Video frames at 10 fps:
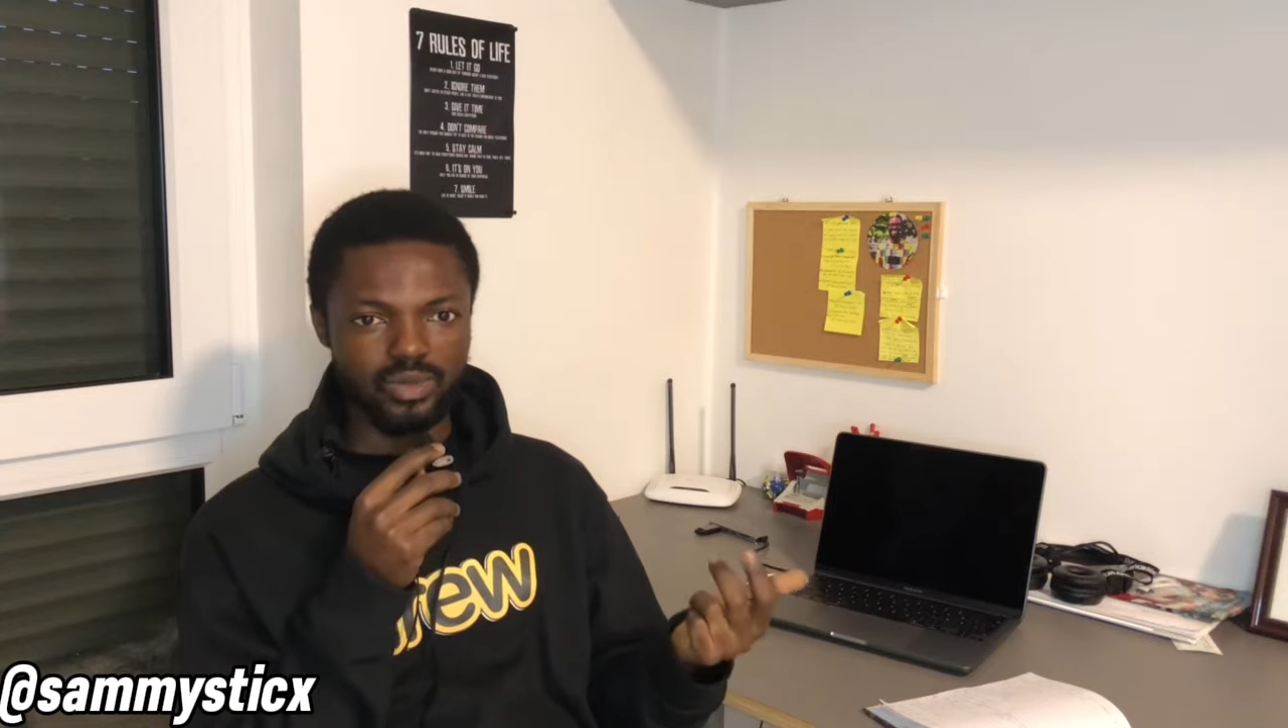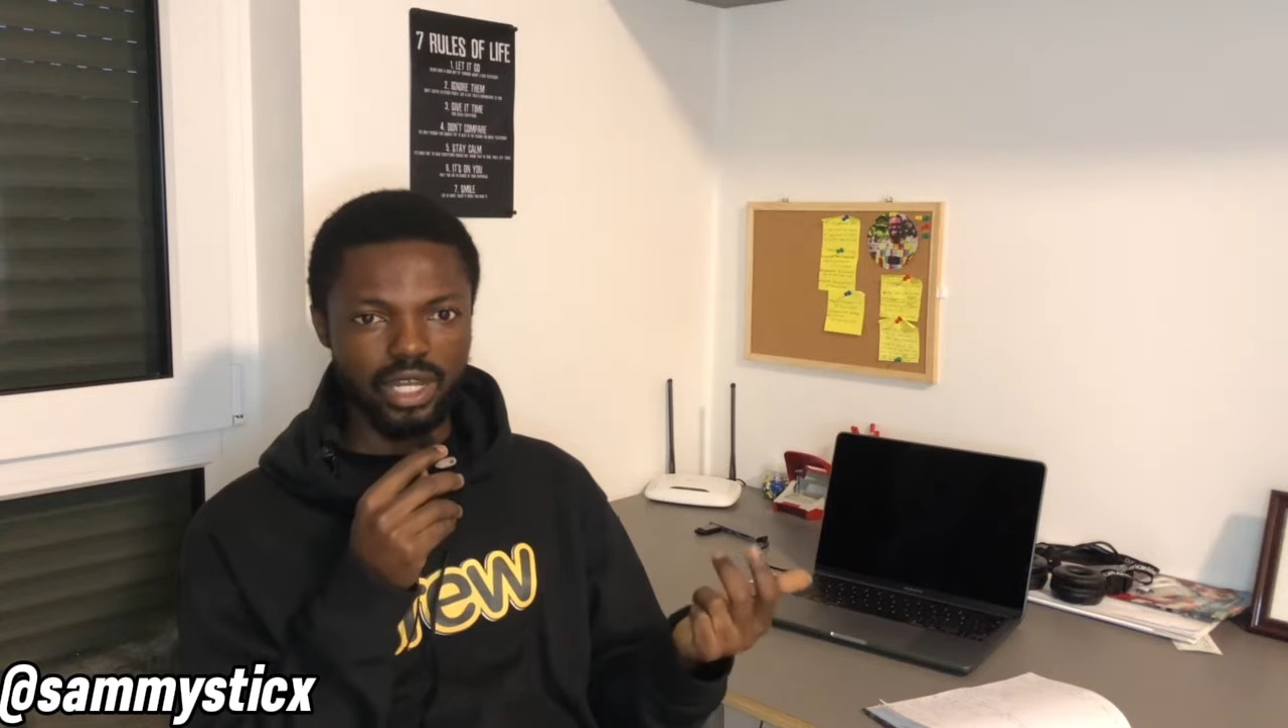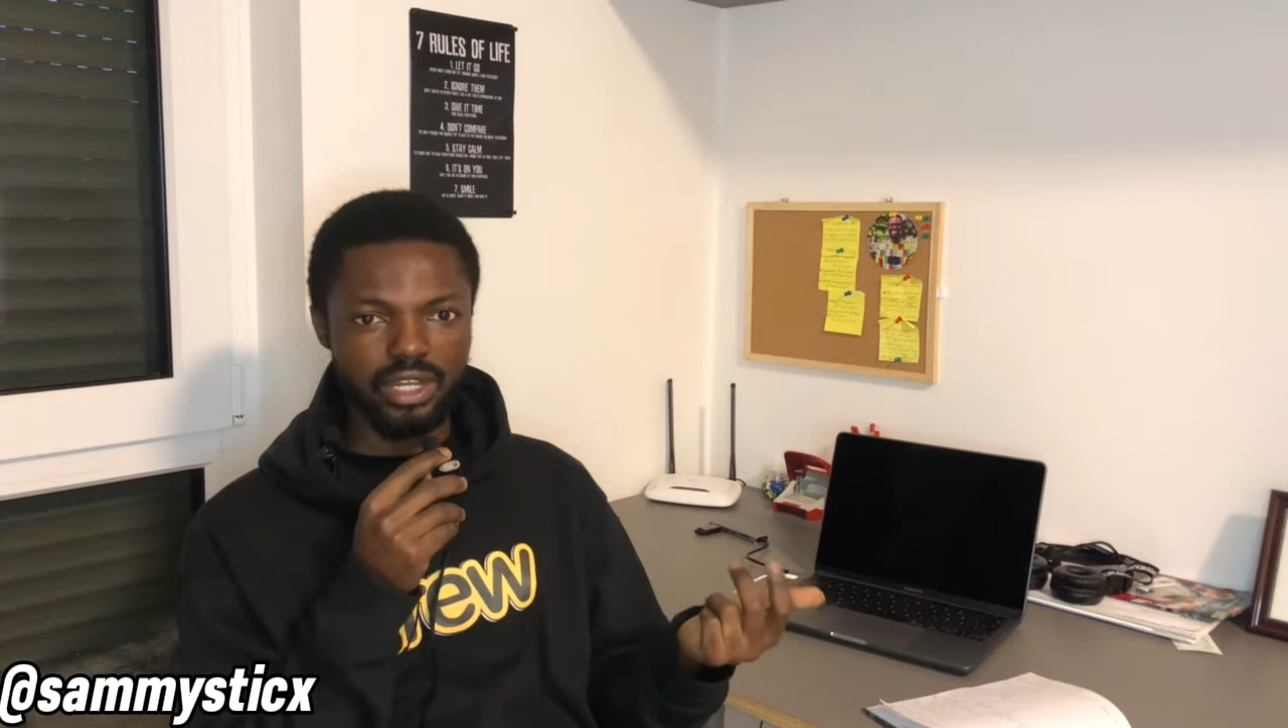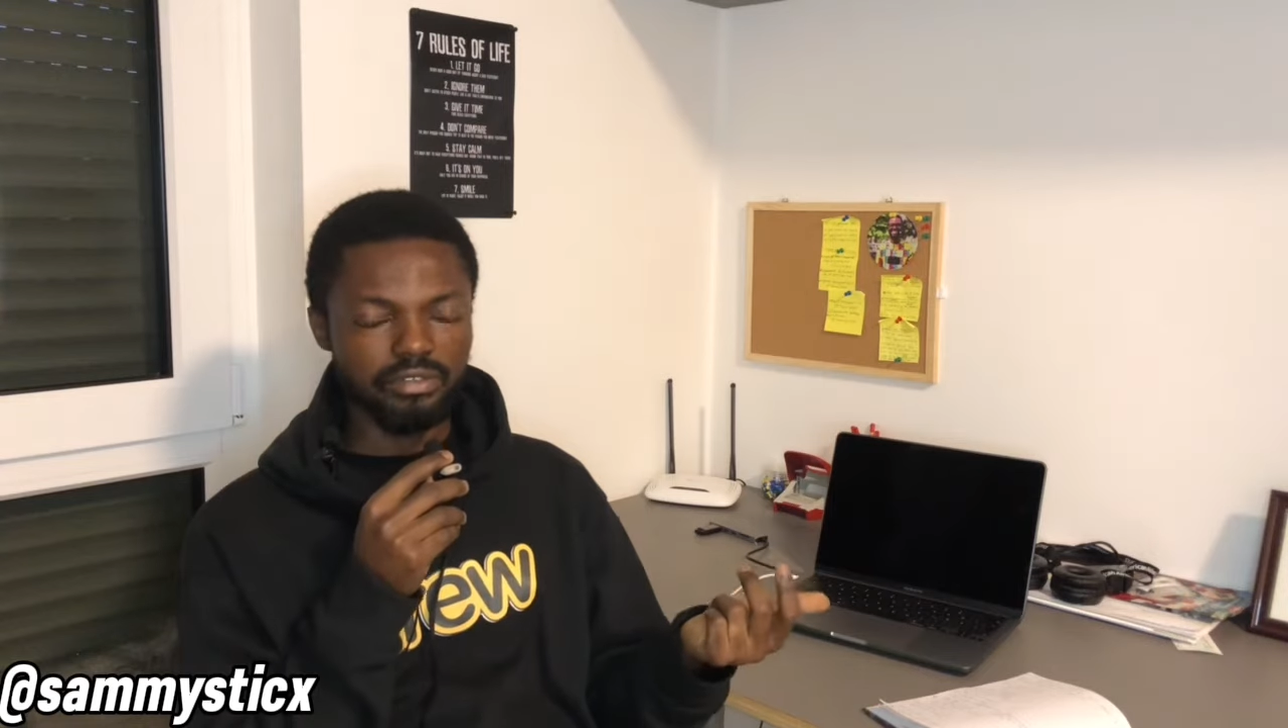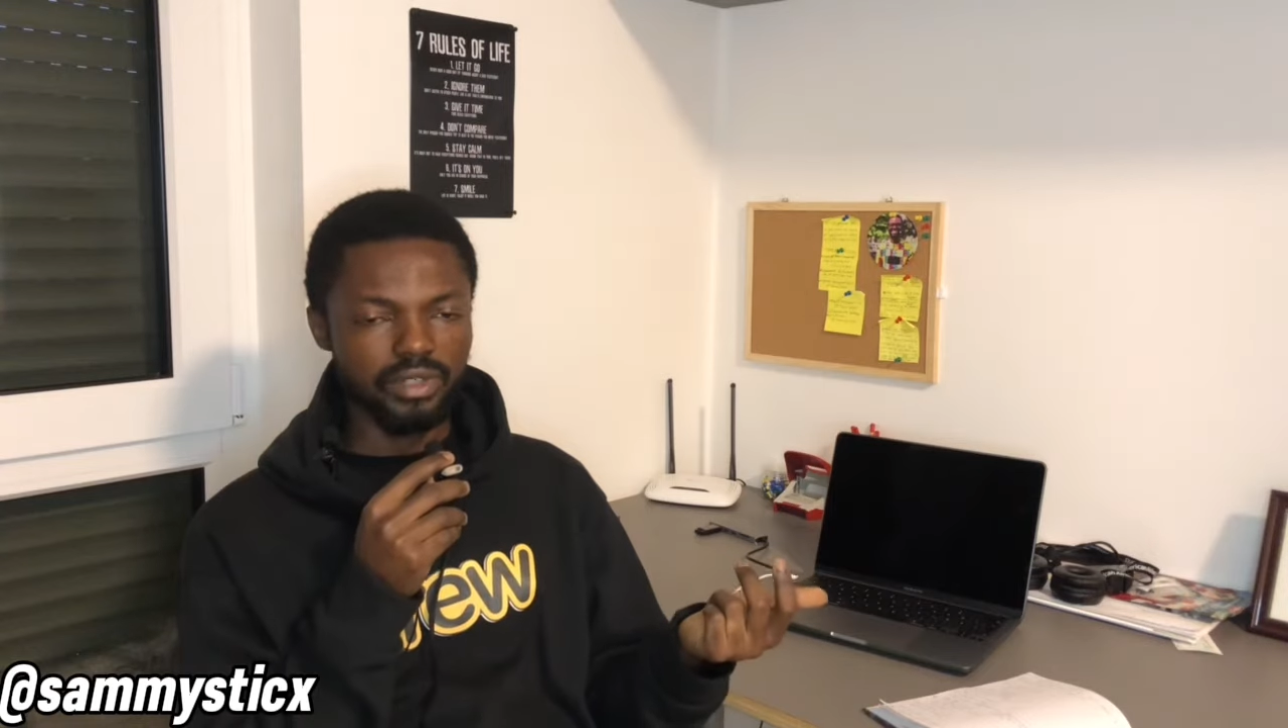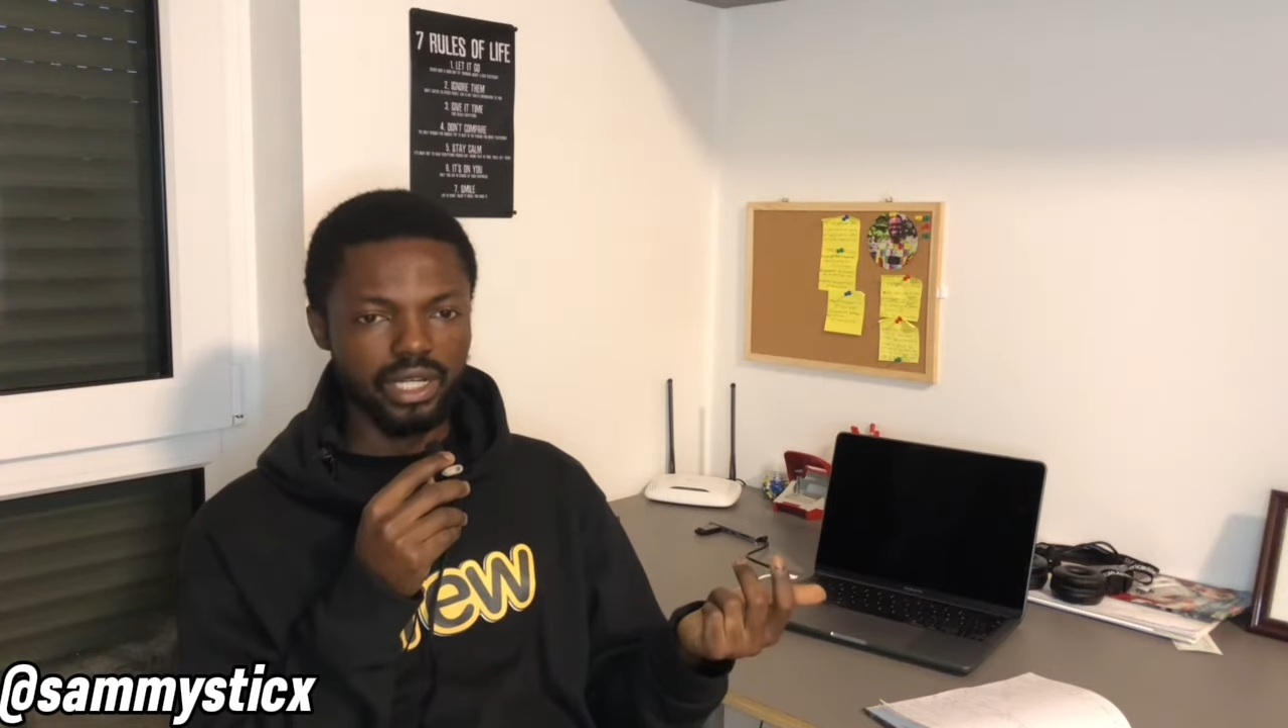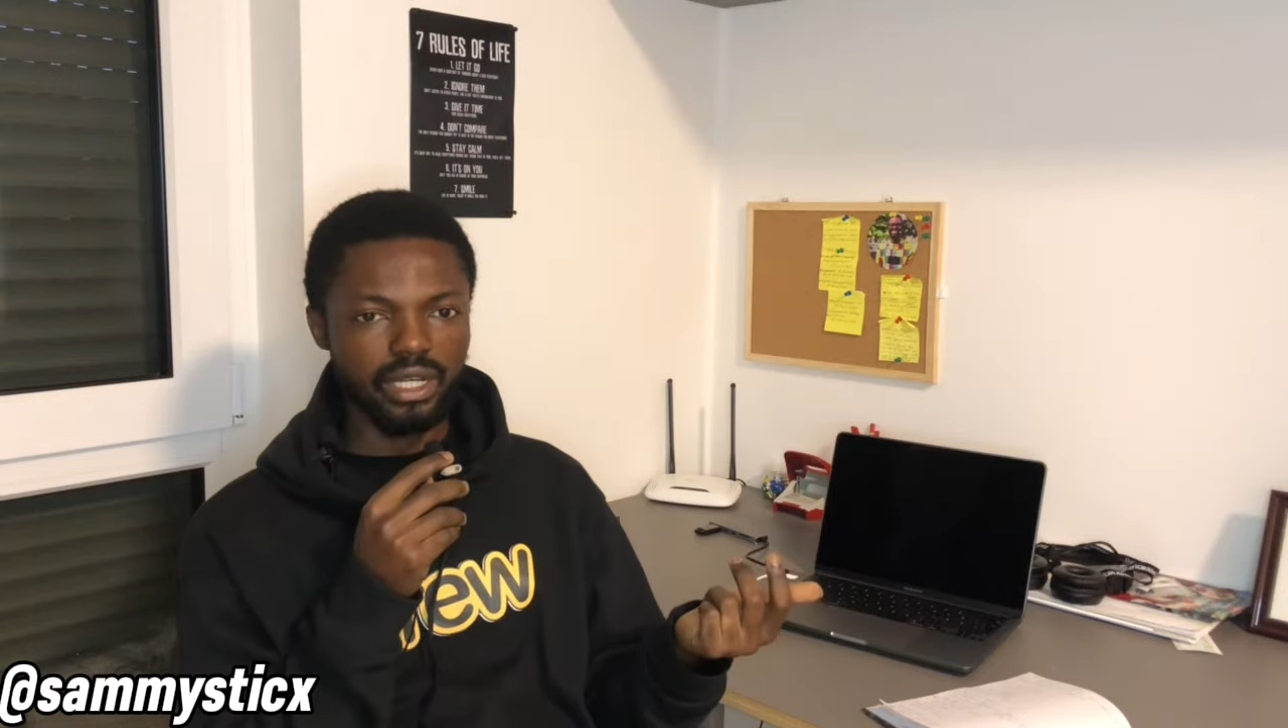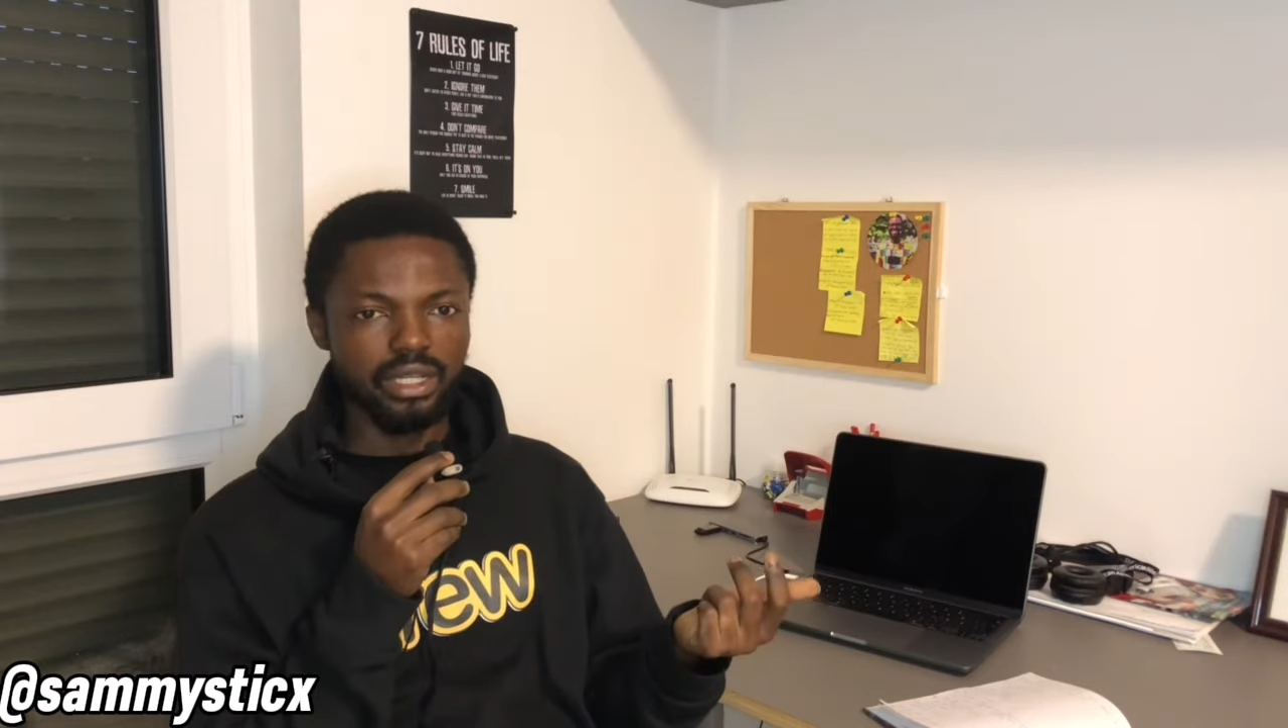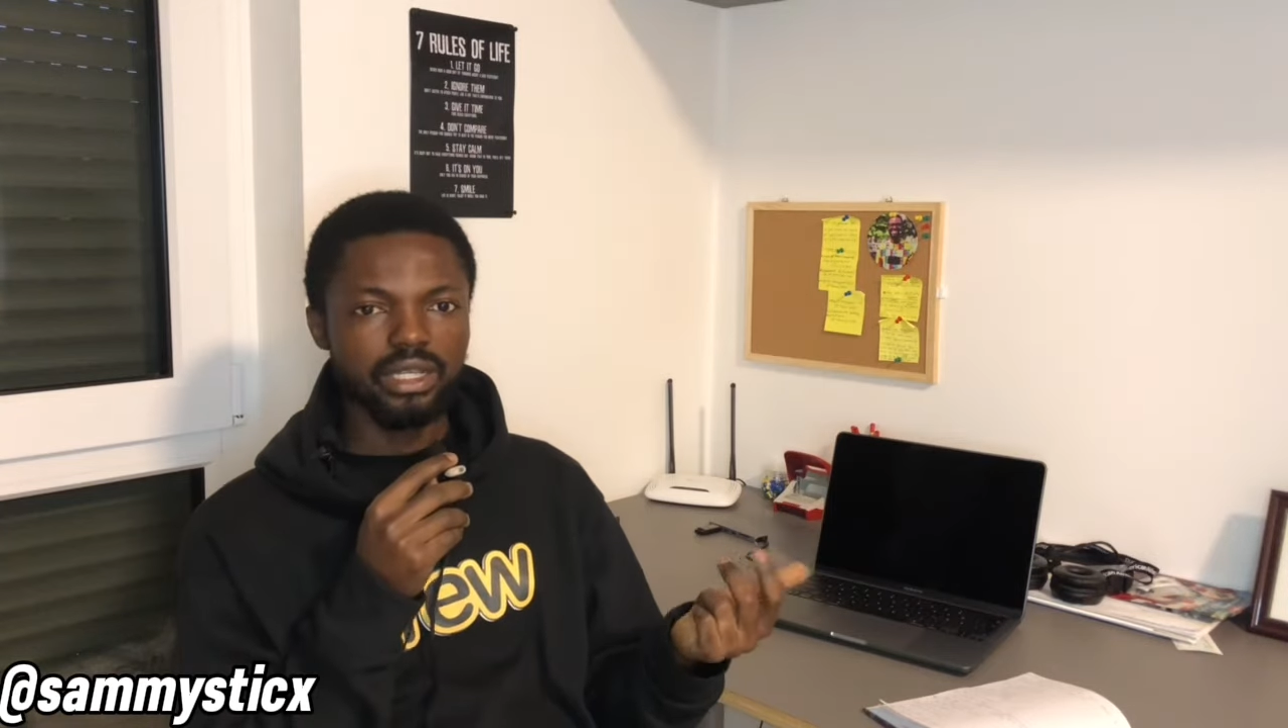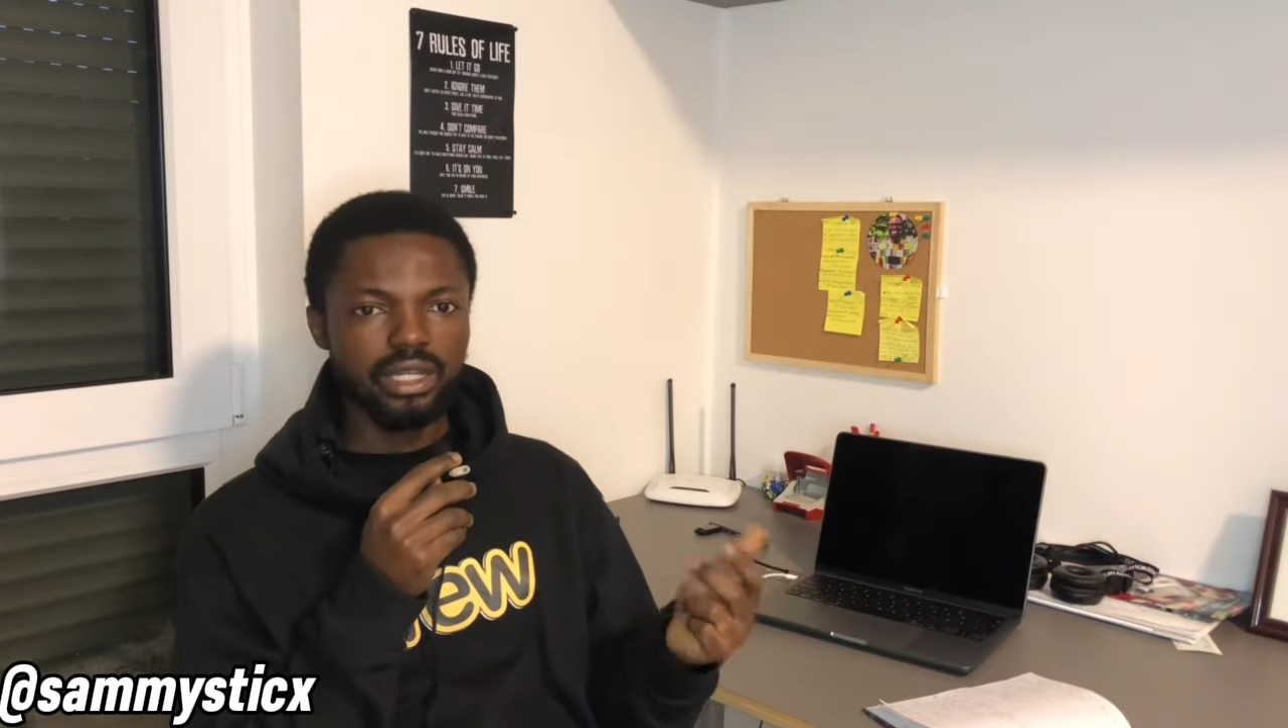
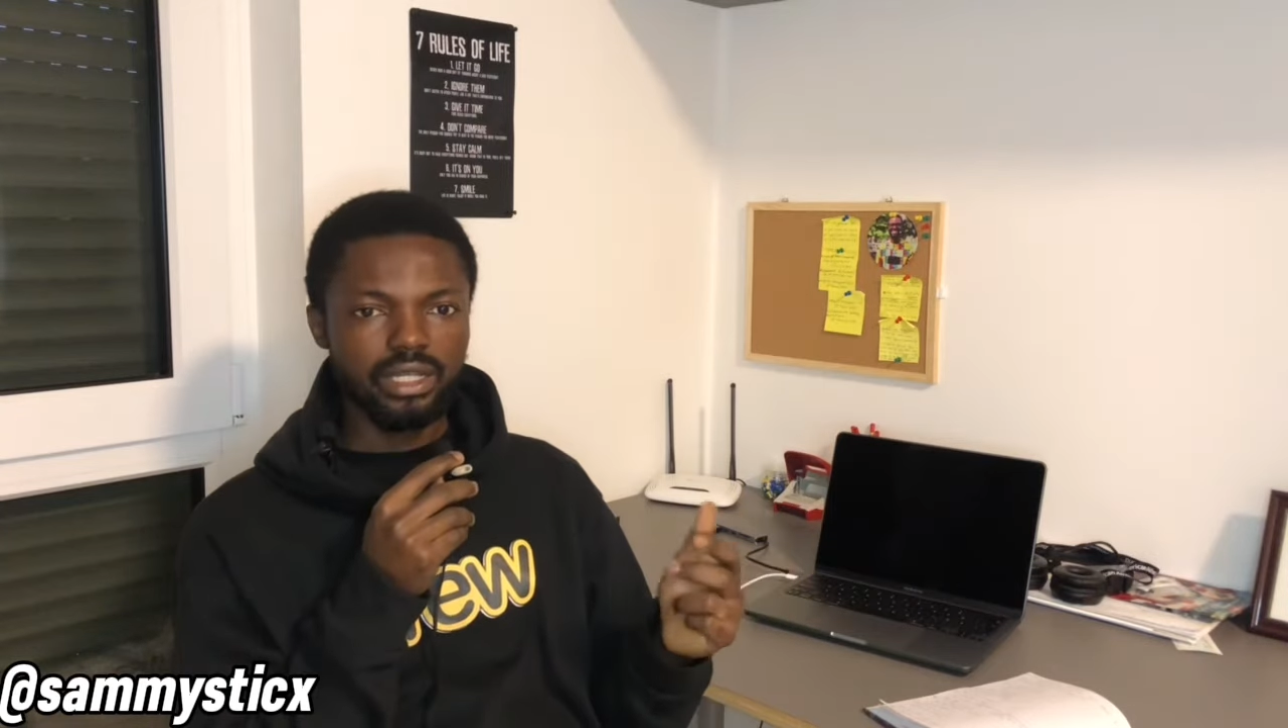Wi-Fi.